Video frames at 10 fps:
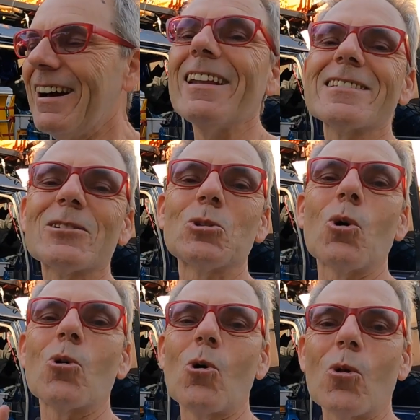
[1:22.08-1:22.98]
Let's
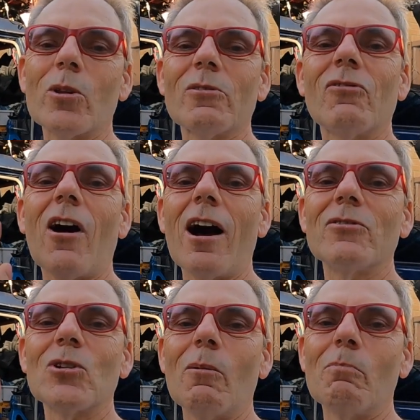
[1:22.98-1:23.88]
call it the
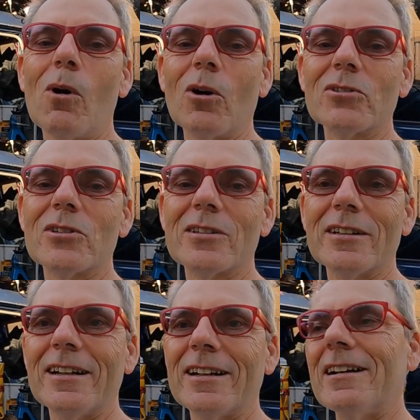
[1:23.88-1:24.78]
5 top mods
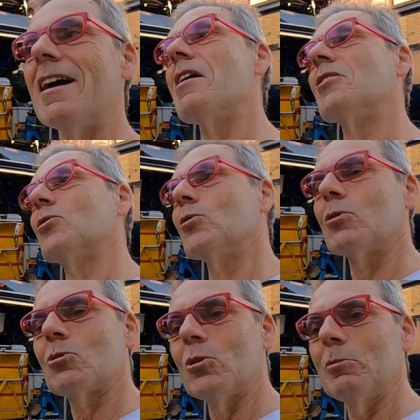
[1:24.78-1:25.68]
to
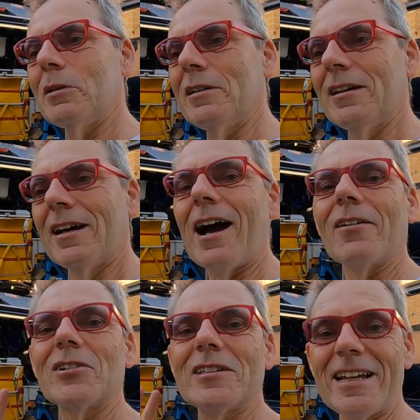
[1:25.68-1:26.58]
the Troopy
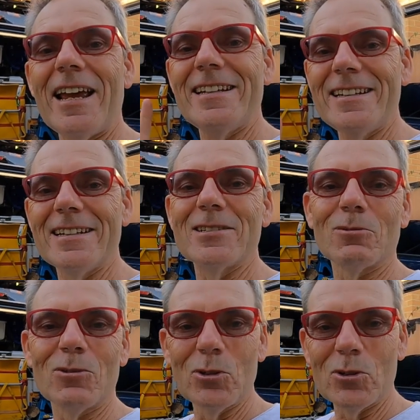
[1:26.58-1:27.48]
after 10 years
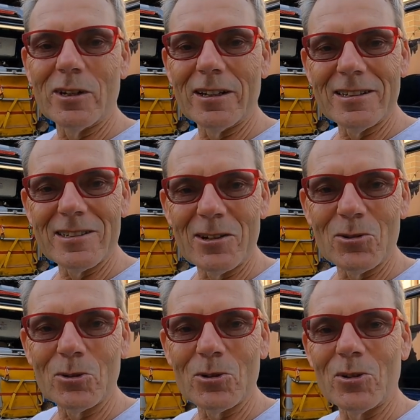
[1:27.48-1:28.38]
of using it in
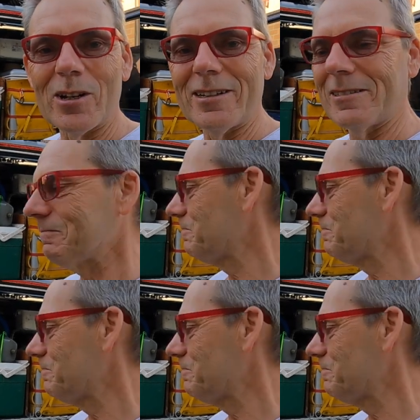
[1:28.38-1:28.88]
Central Australia.